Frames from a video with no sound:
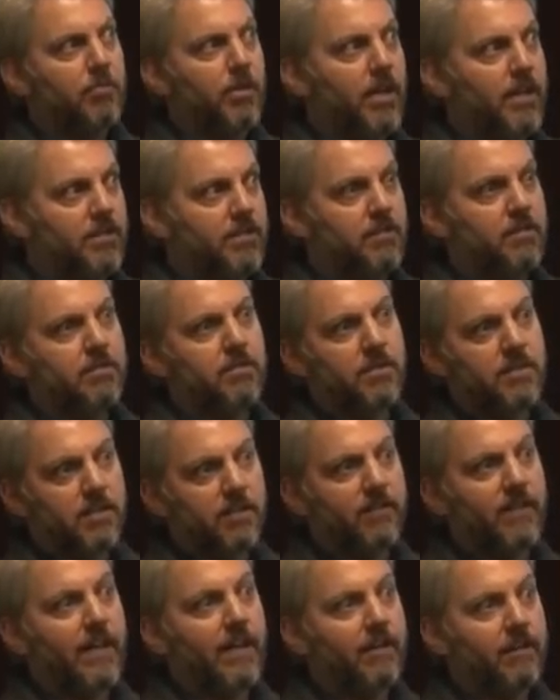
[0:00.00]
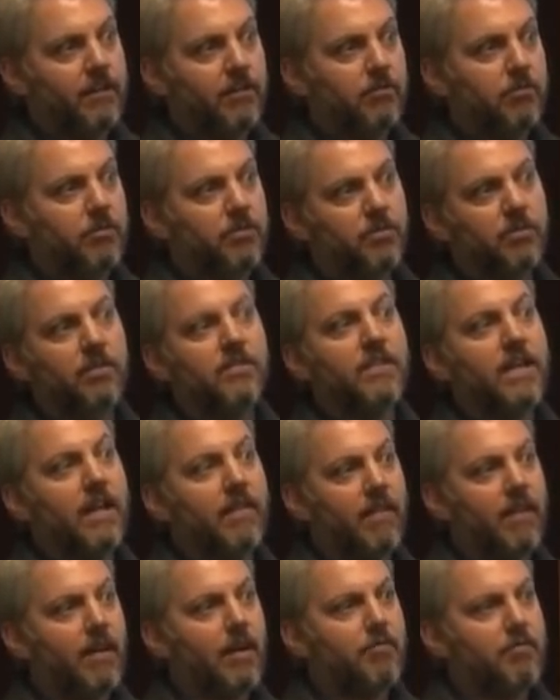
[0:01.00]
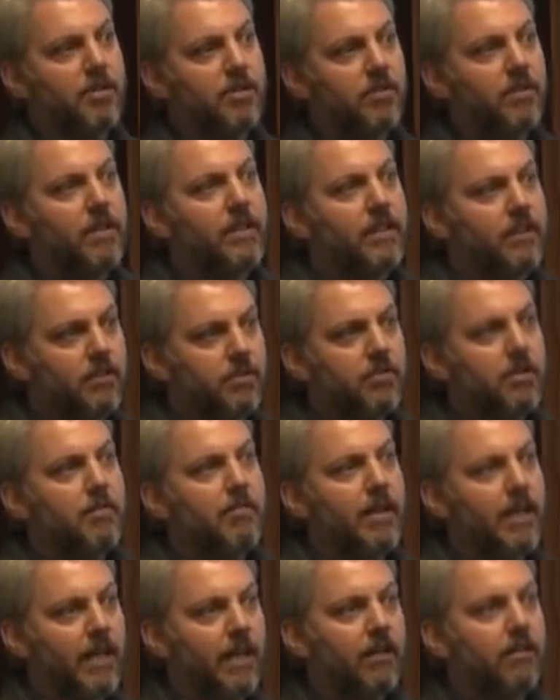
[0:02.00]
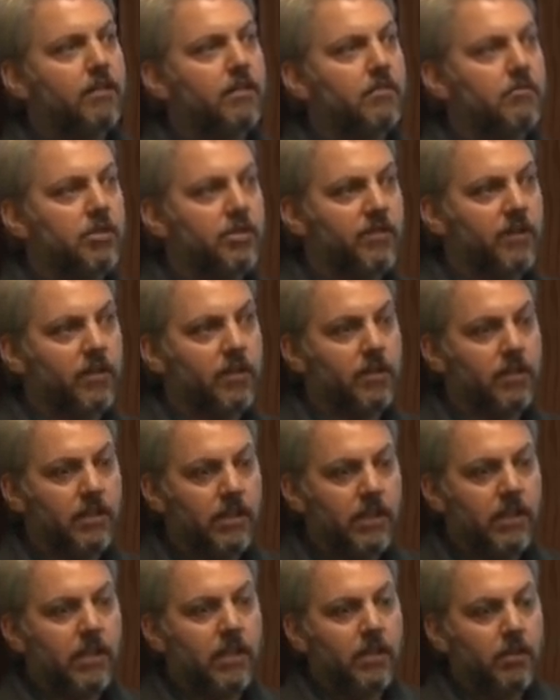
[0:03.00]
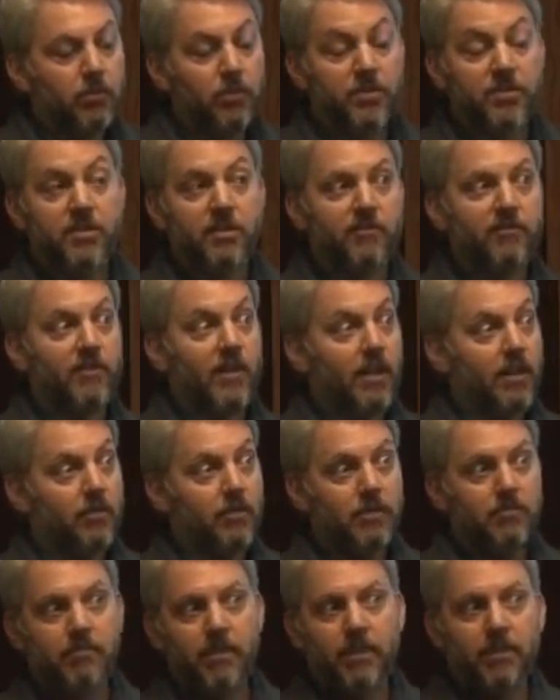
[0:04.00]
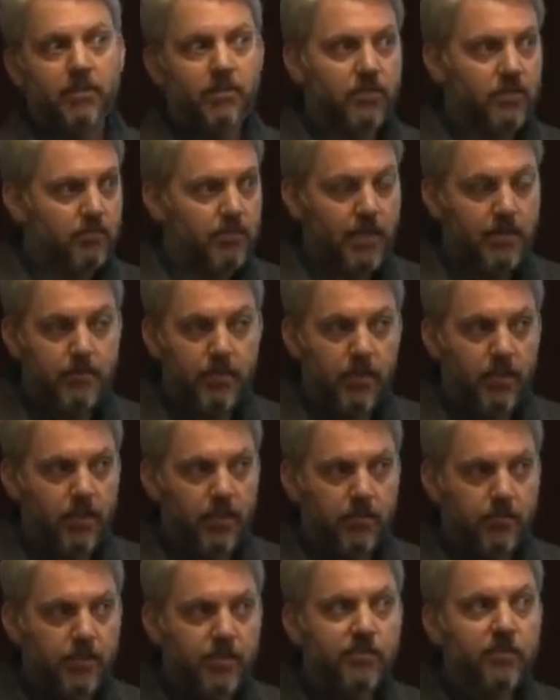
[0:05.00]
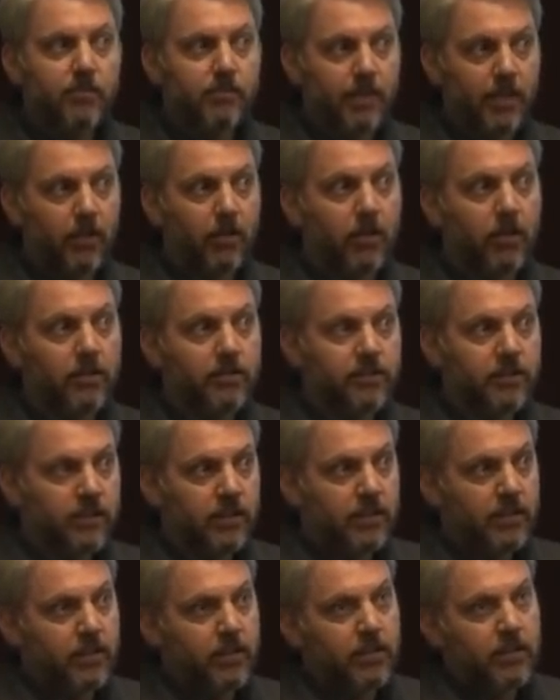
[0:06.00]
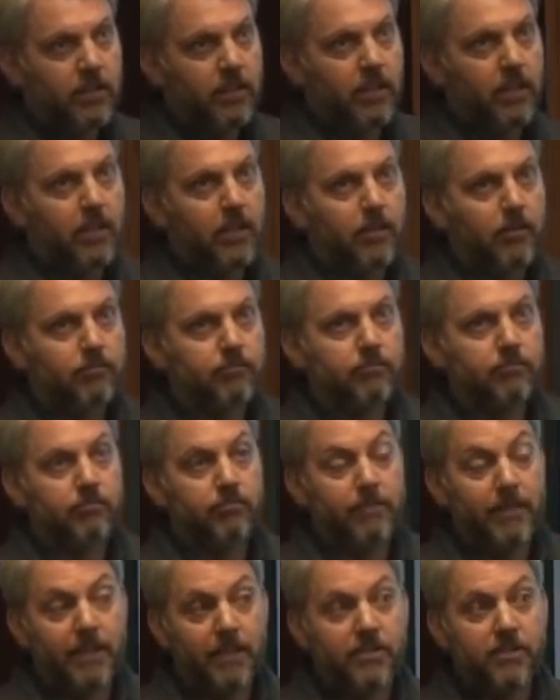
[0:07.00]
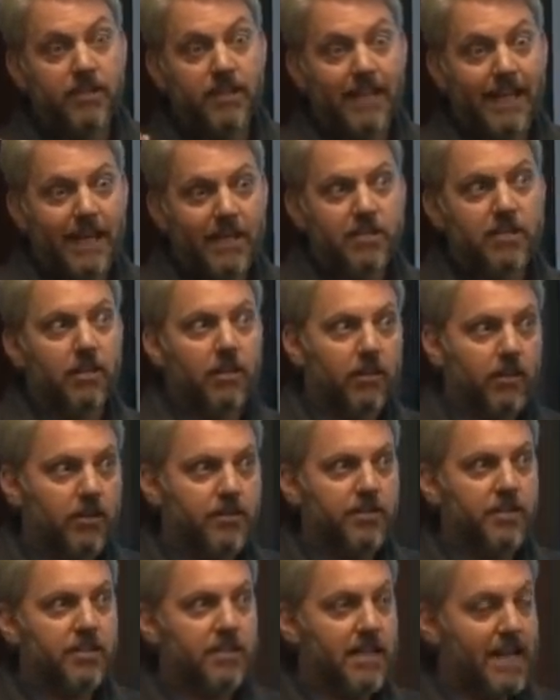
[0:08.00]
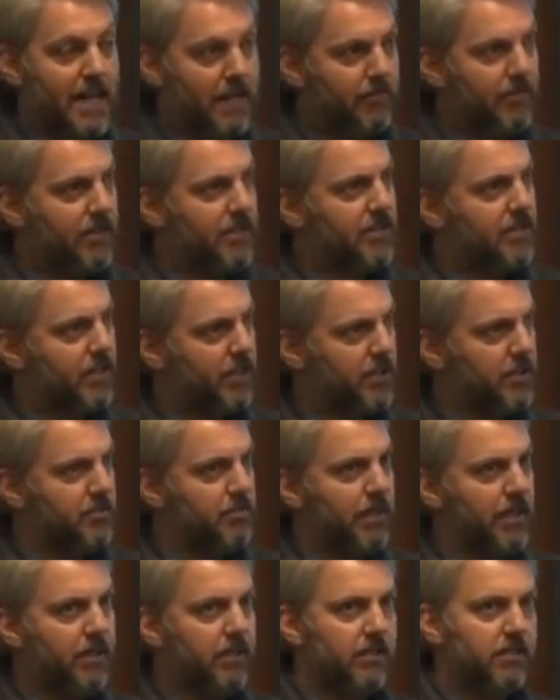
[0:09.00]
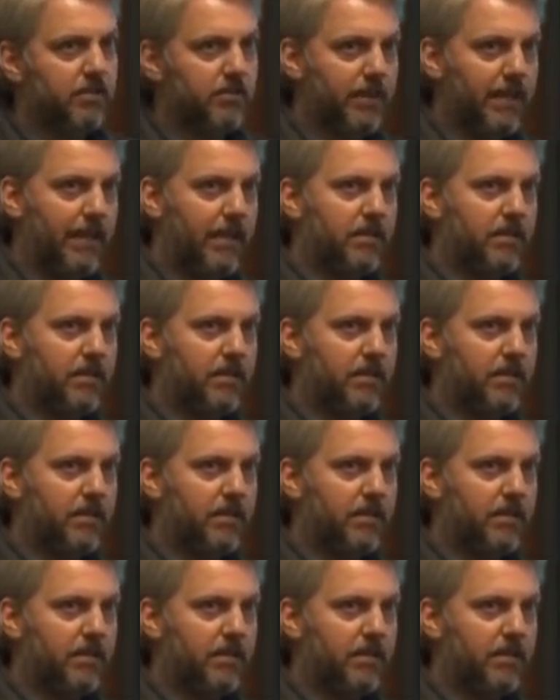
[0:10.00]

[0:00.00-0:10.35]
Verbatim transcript: price and intrinsic value, and we'll sort of take that opportunity to trim it out and move on. We'll still follow it because it may be on limits for mid large. Um, mid slash large is named as such because we